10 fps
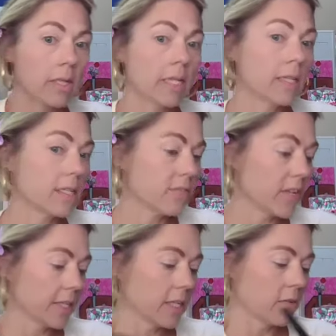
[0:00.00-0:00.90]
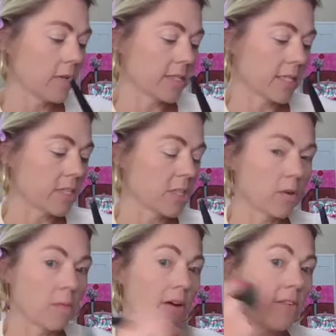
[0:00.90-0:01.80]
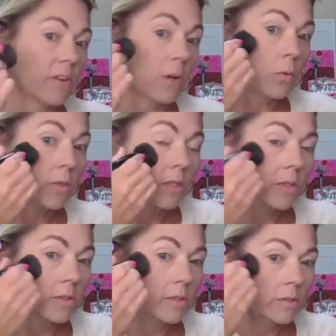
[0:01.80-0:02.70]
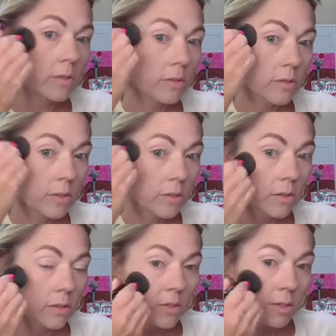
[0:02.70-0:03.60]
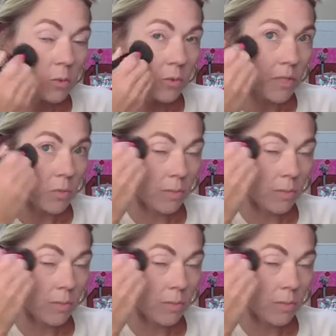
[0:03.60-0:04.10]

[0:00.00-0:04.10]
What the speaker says: in this video as I do on my phone. So I'm doing this